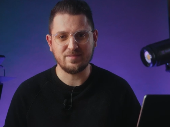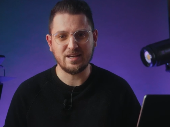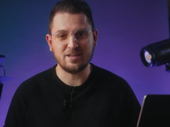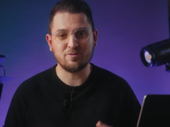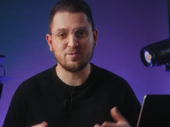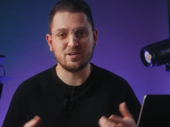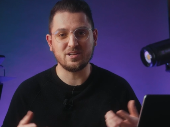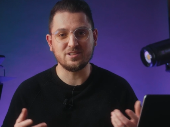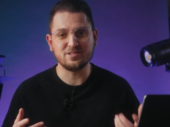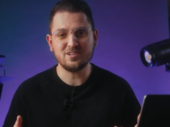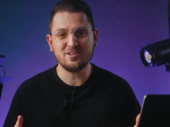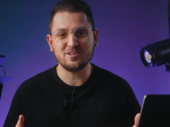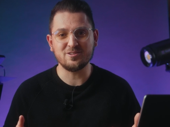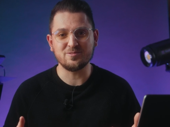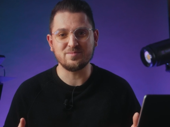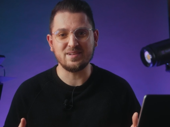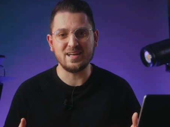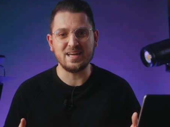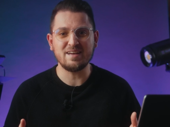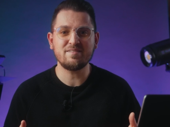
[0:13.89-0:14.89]
As we all
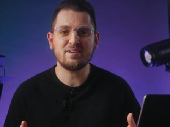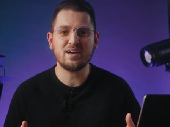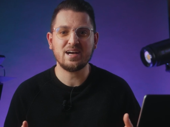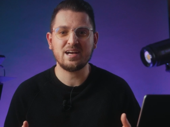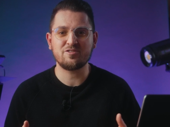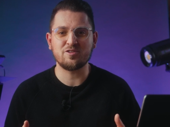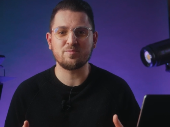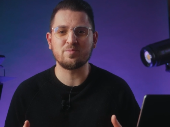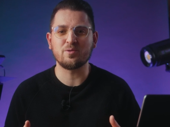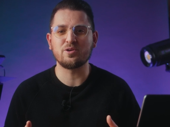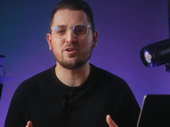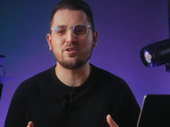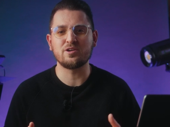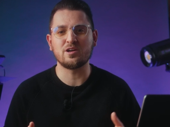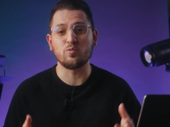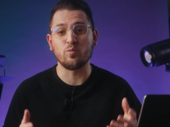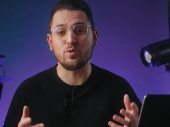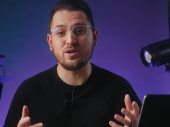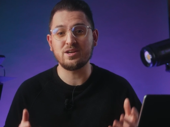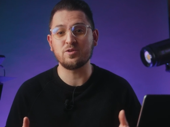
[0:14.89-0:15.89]
know, A V I is supported
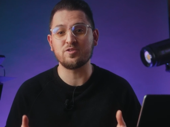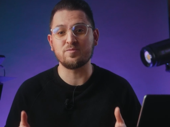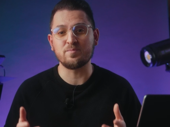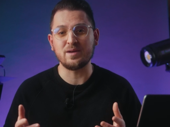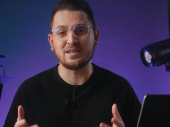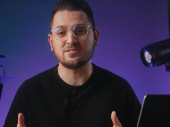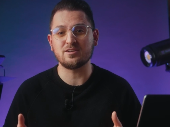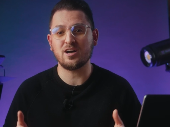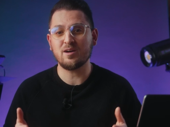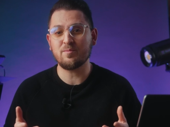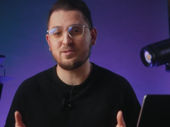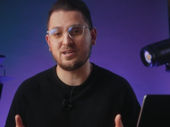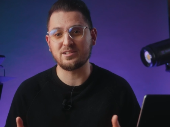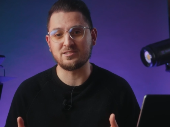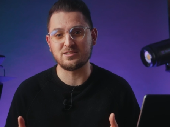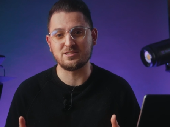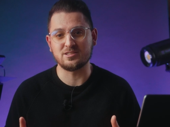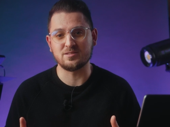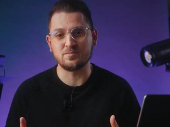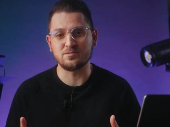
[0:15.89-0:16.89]
on Windows-based
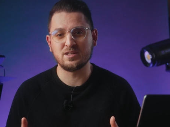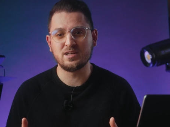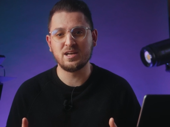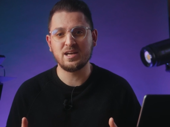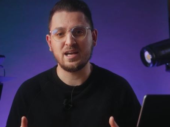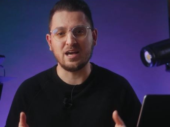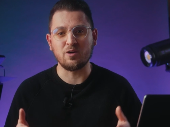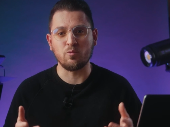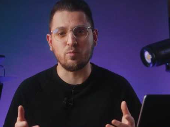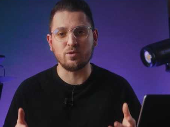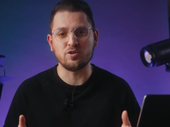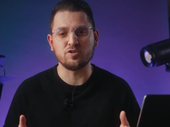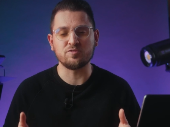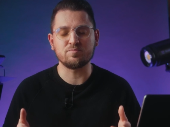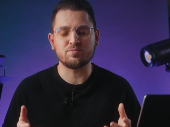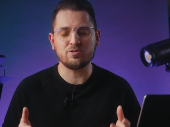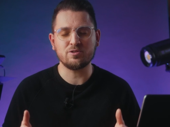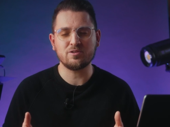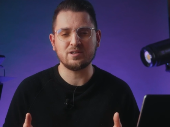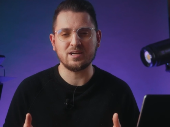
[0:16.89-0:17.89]
operating systems and Windows
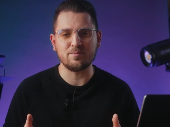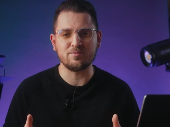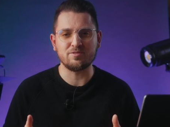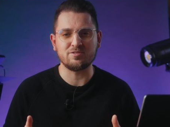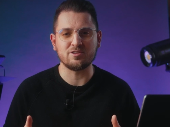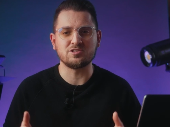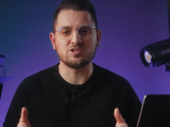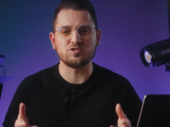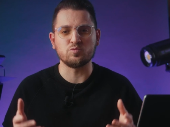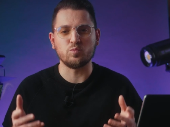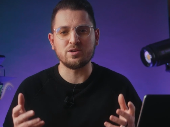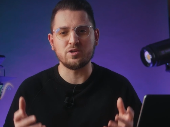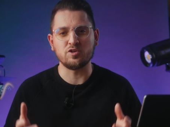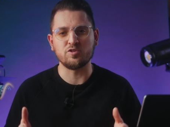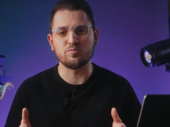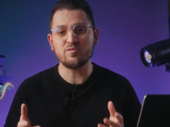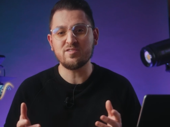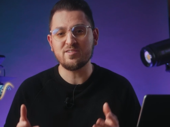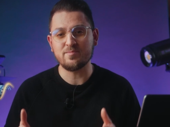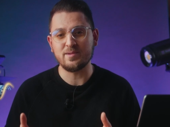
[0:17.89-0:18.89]
programs such as
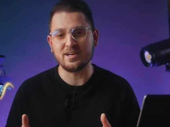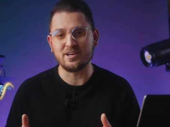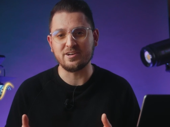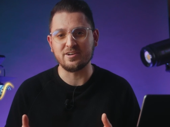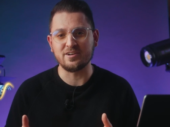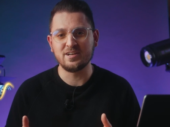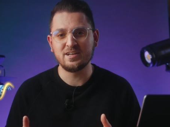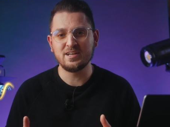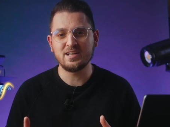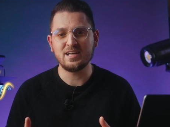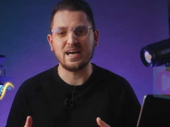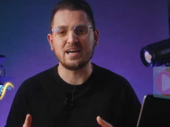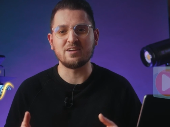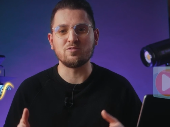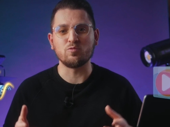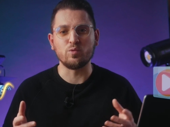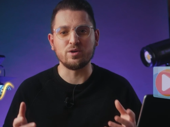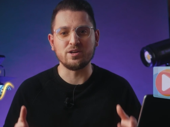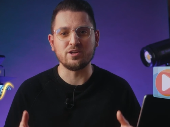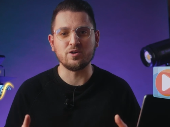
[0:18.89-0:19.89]
Windows Movie Maker
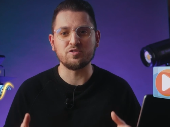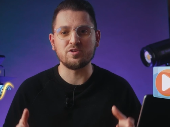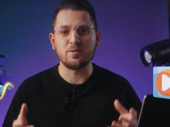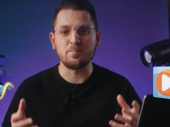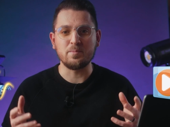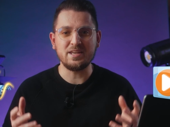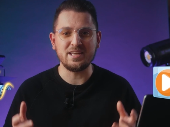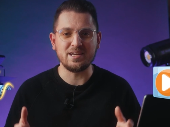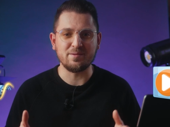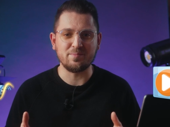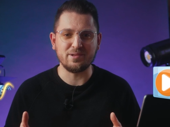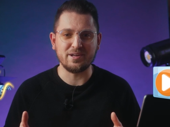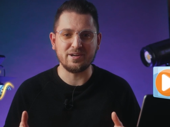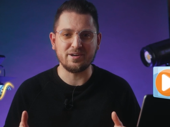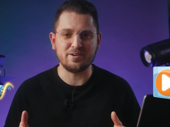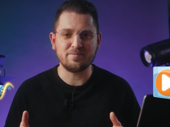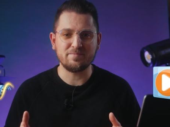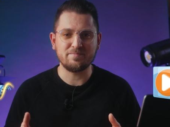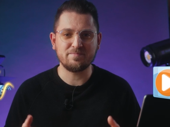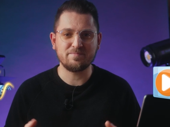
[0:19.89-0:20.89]
and Windows Media
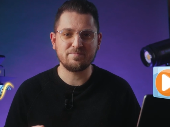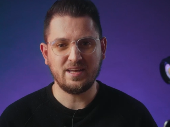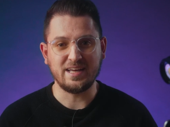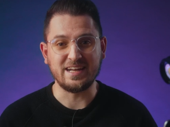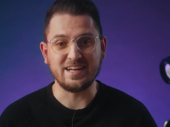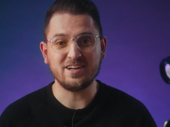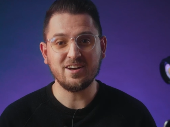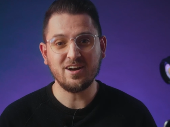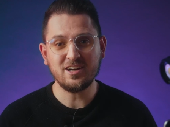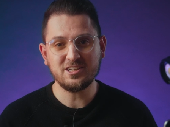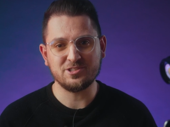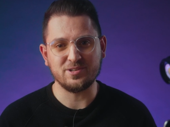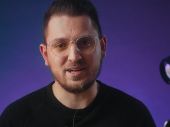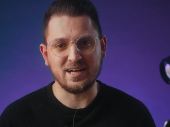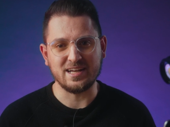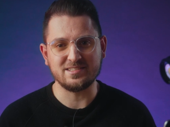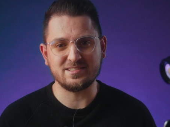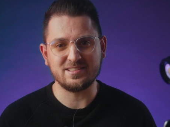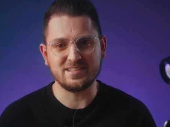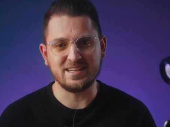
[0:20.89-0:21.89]
Player. In
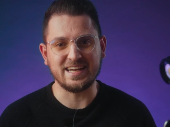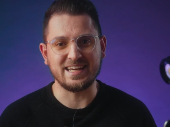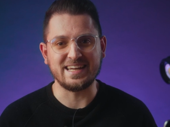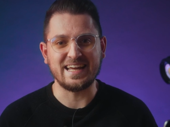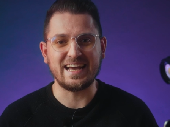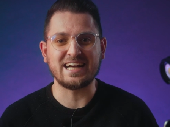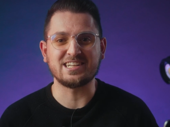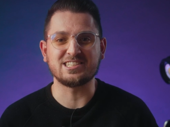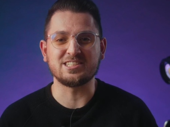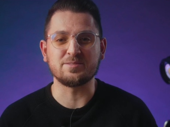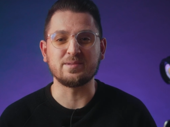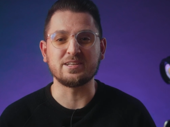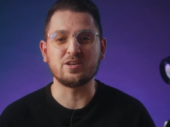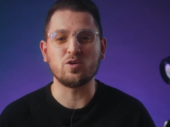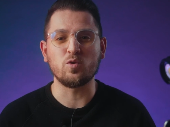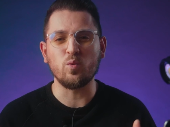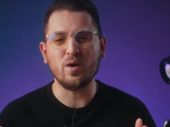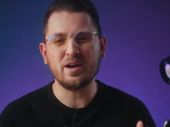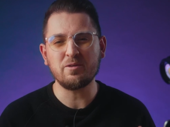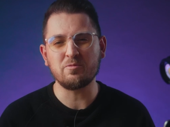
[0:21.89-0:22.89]
contrast, it can actually be
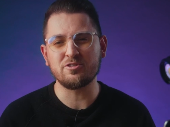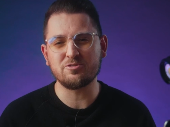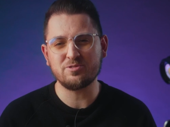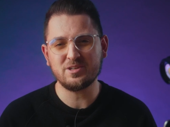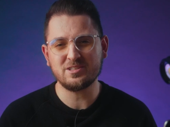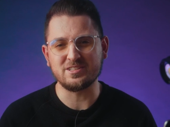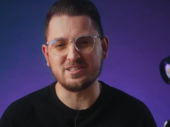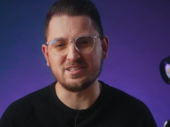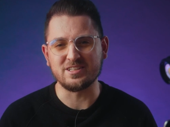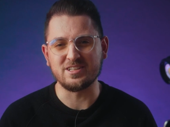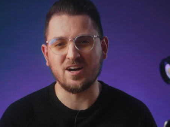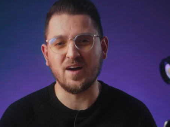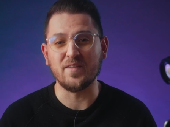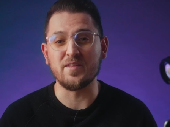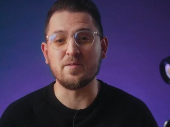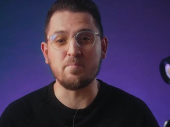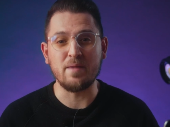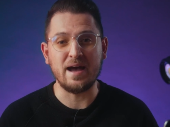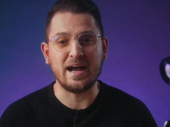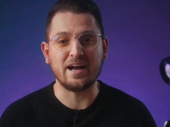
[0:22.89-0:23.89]
quite restricted
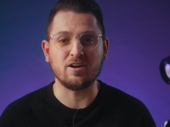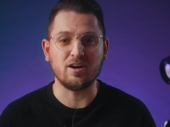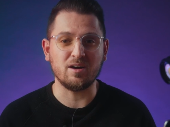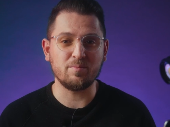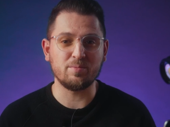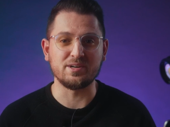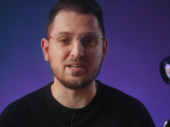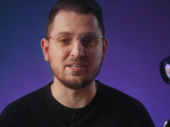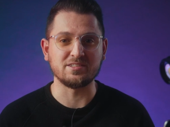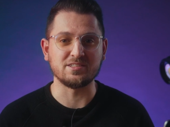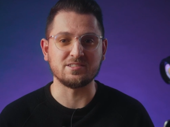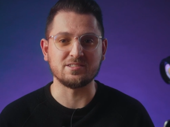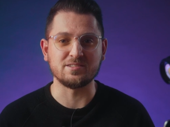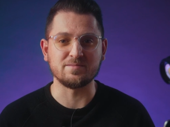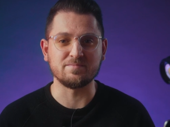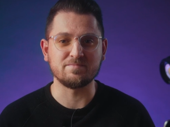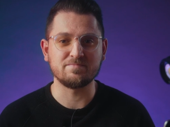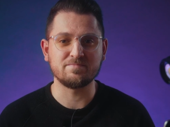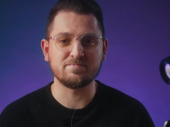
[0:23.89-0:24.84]
on the Mac operating system.